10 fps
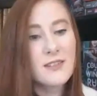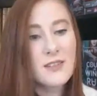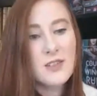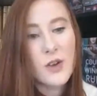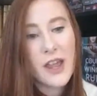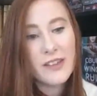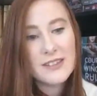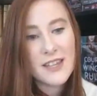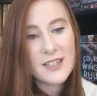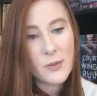So Haley
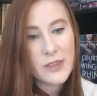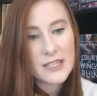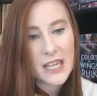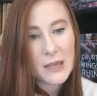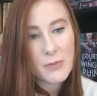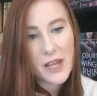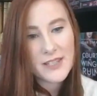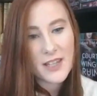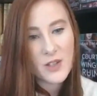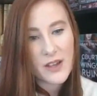says, with it taking place
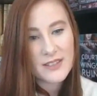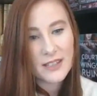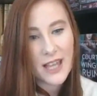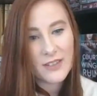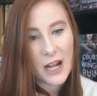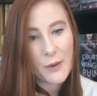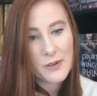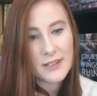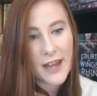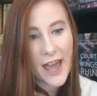in 2011, I was
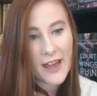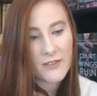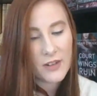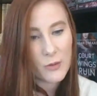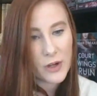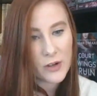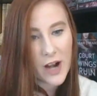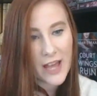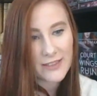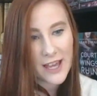an avid reader
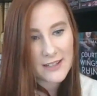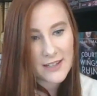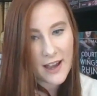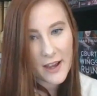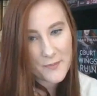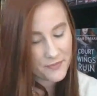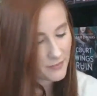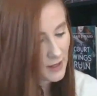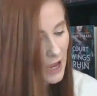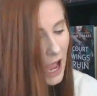at that time.
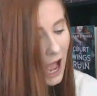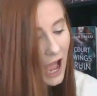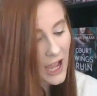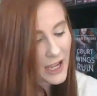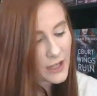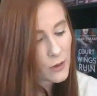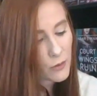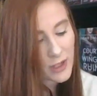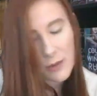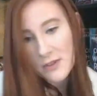I
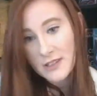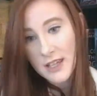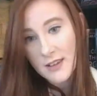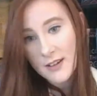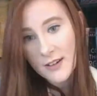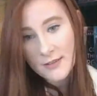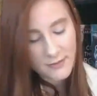really wasn't either.